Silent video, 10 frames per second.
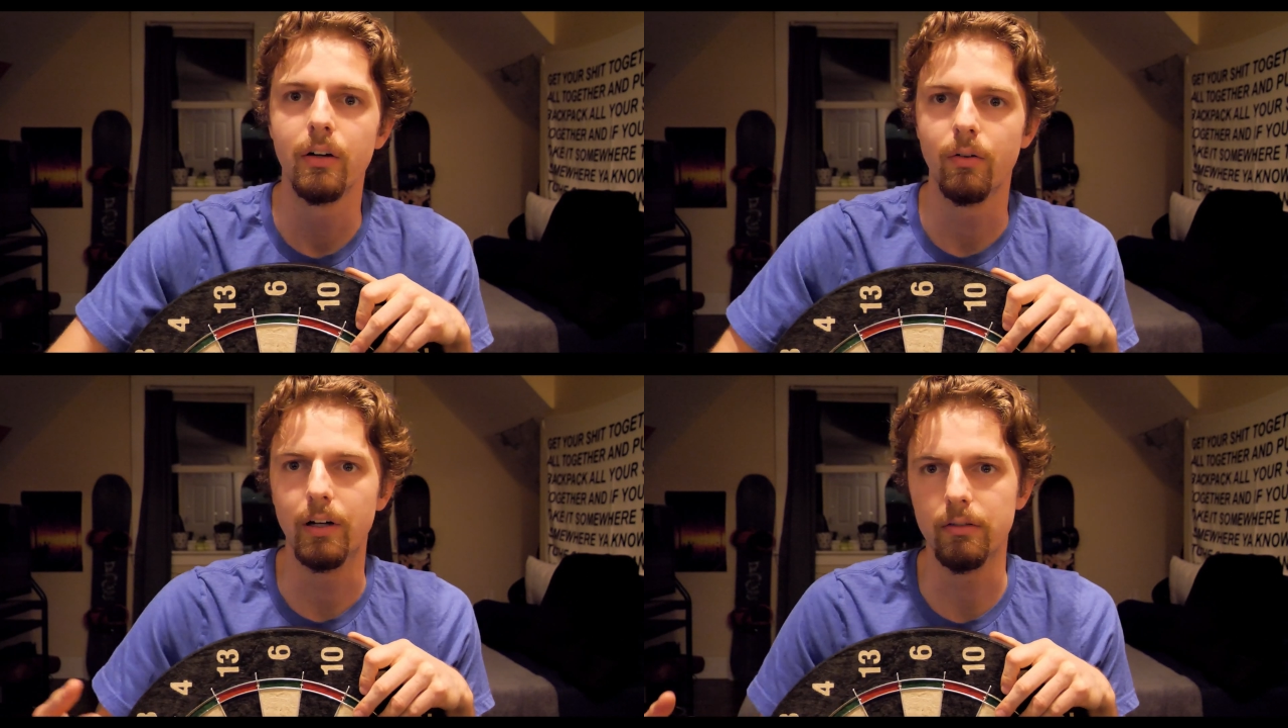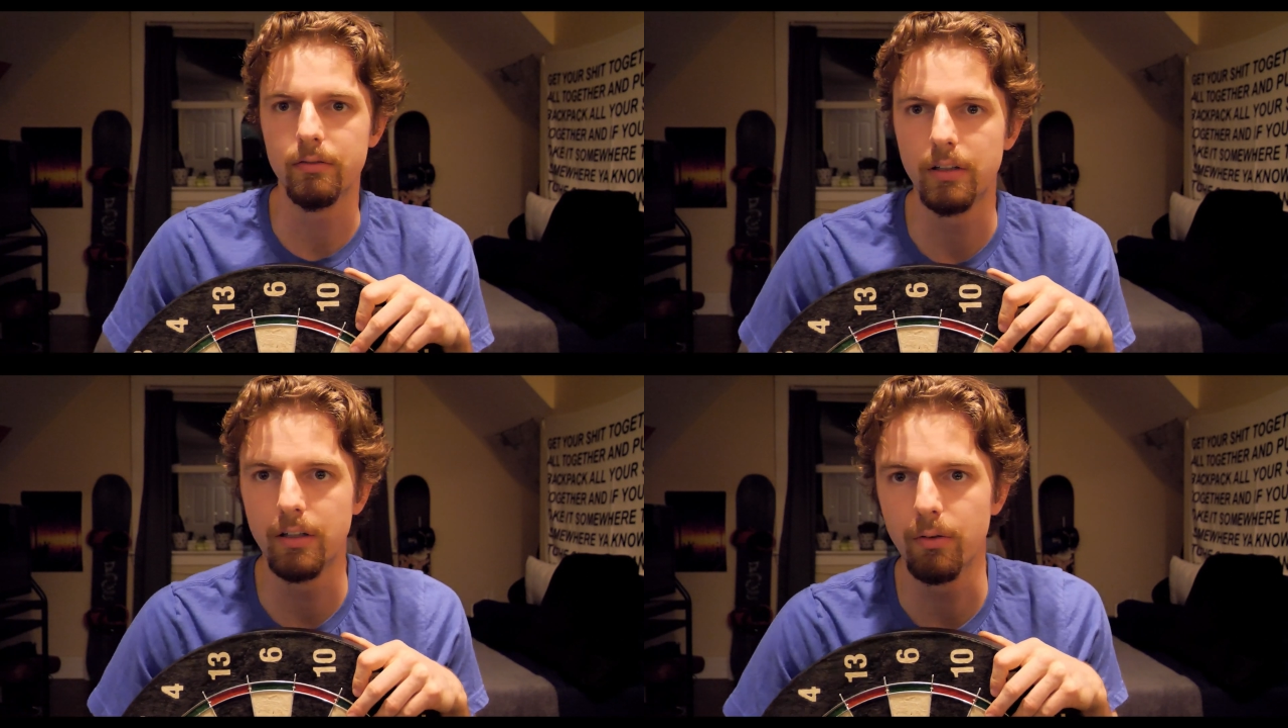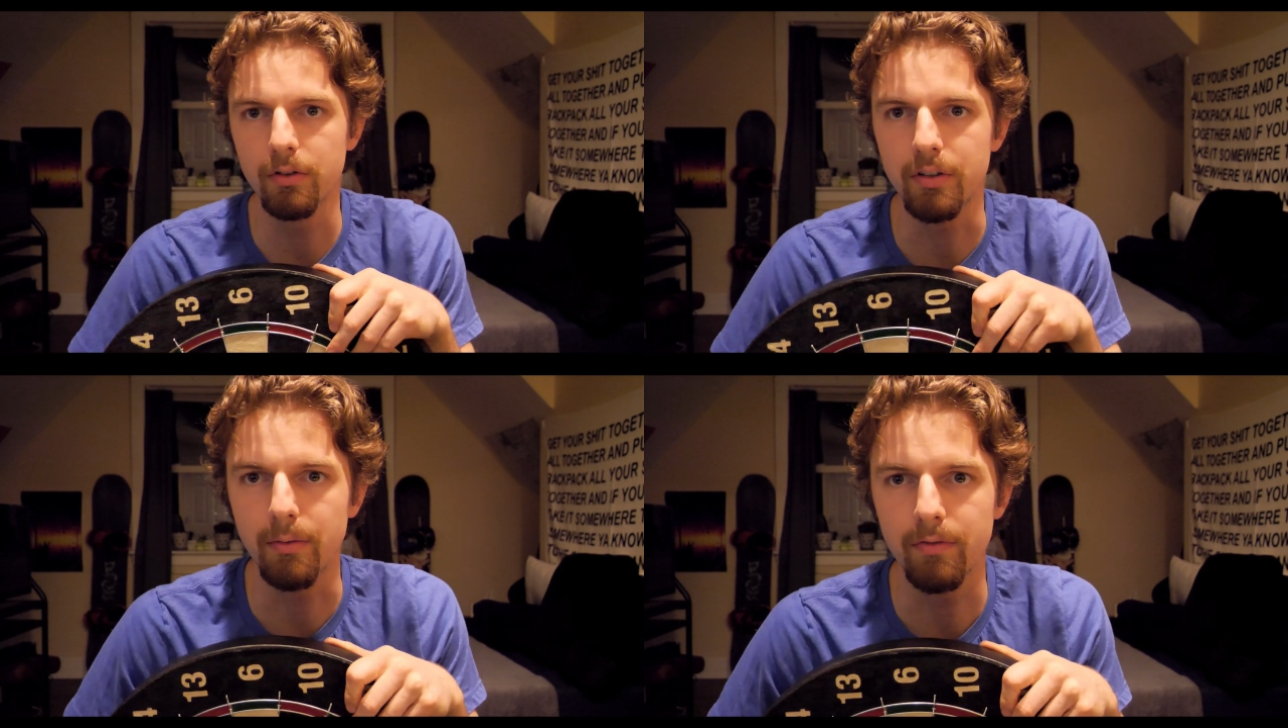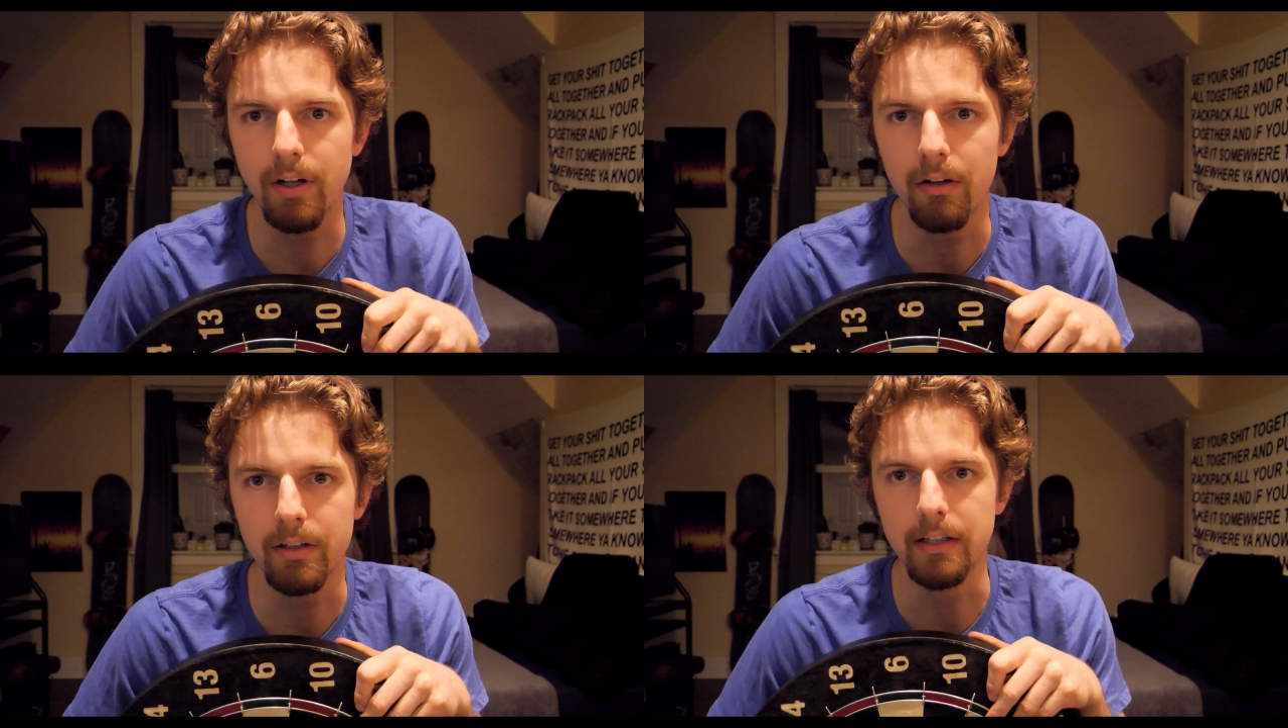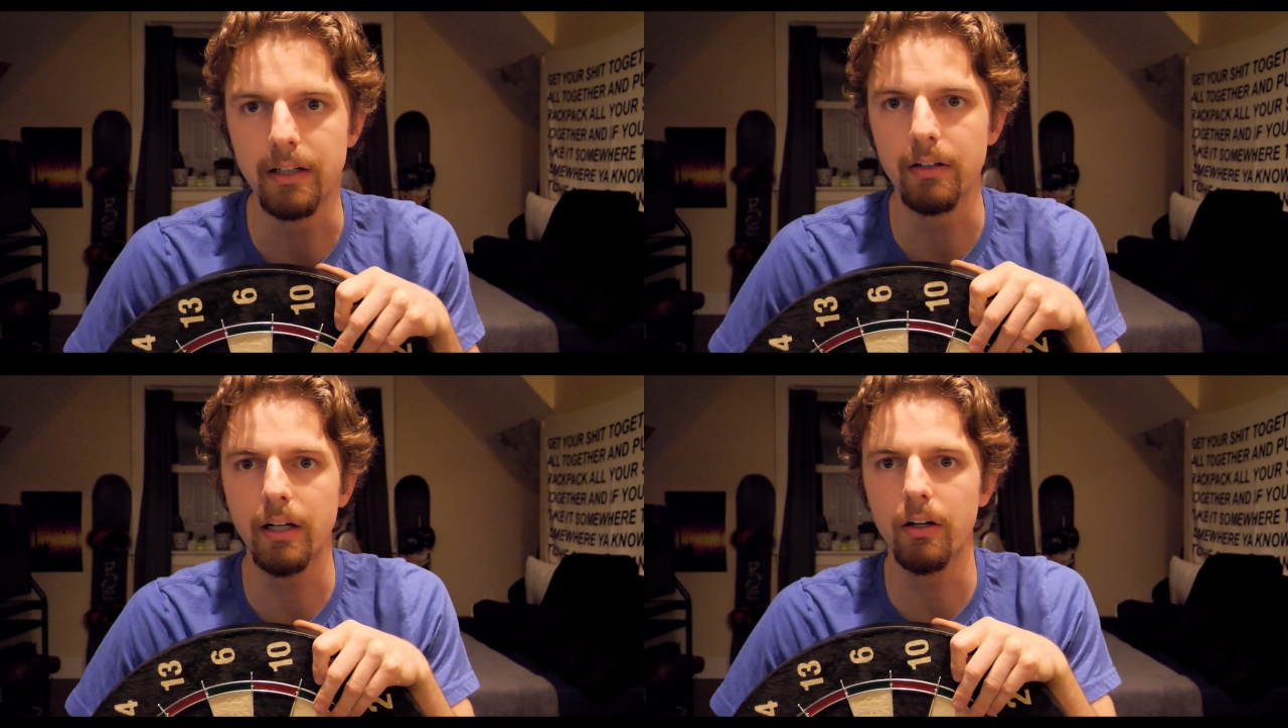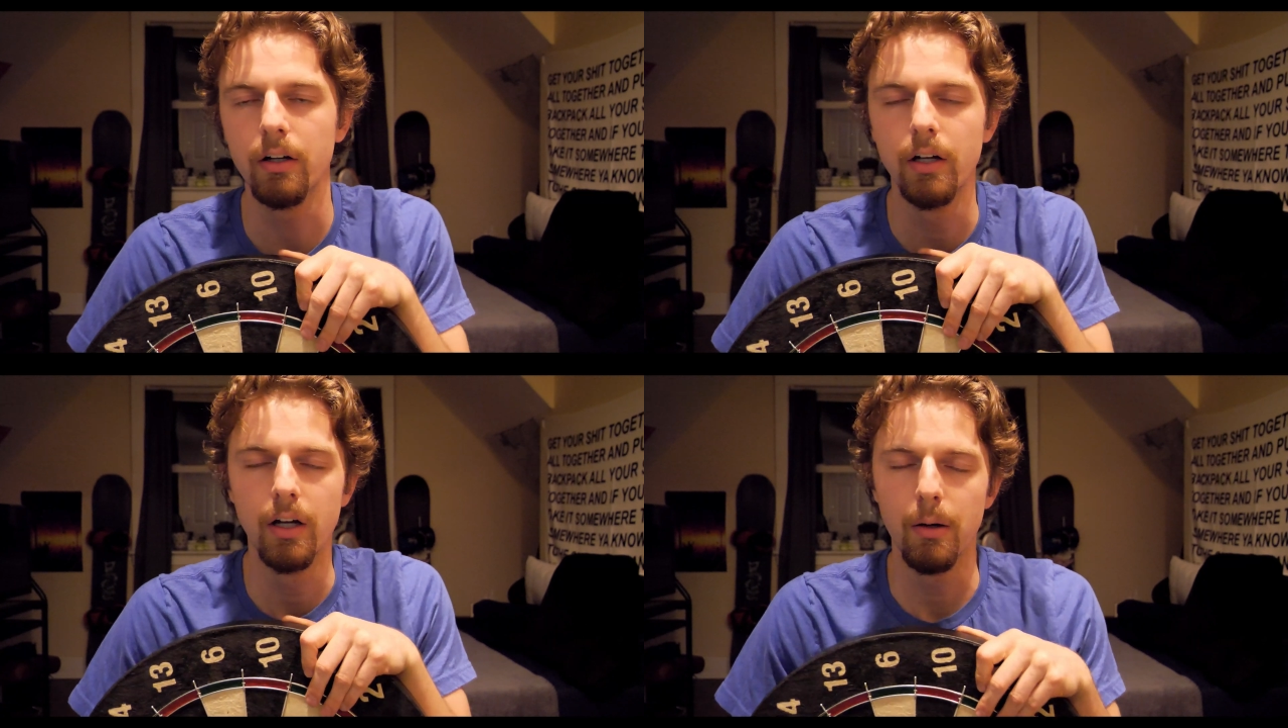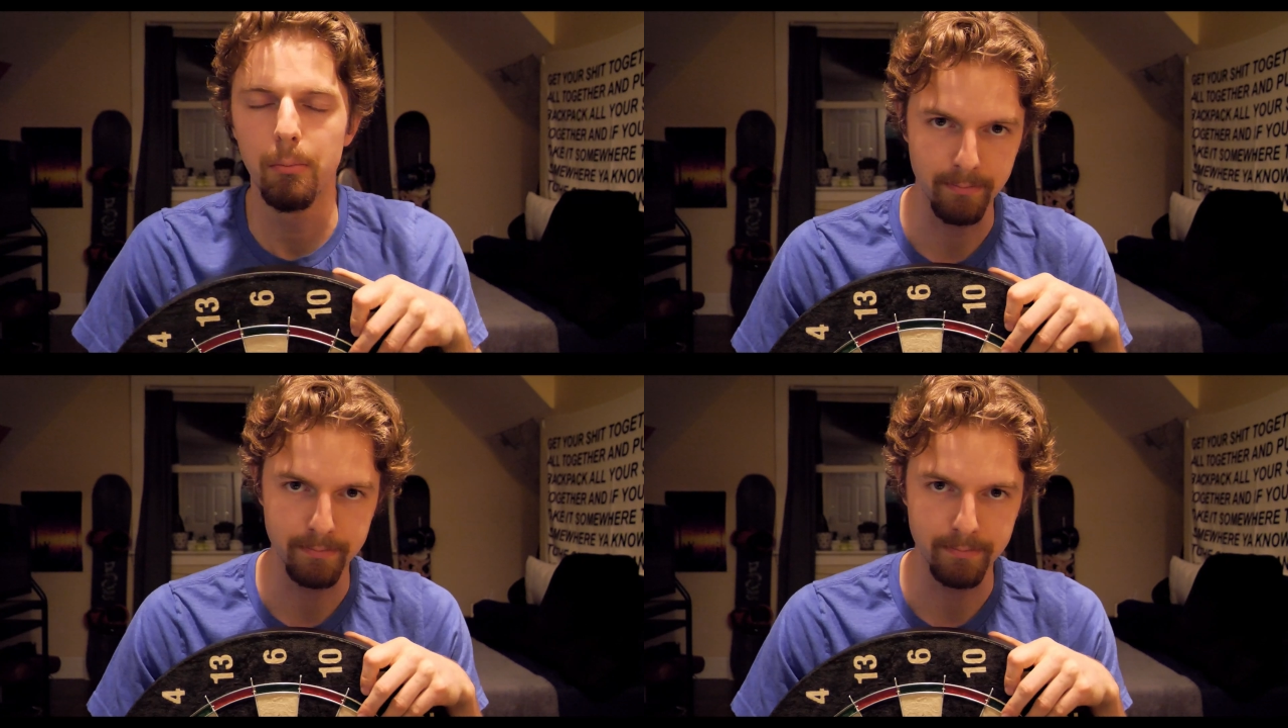Well, we'll see how detailed they are. The point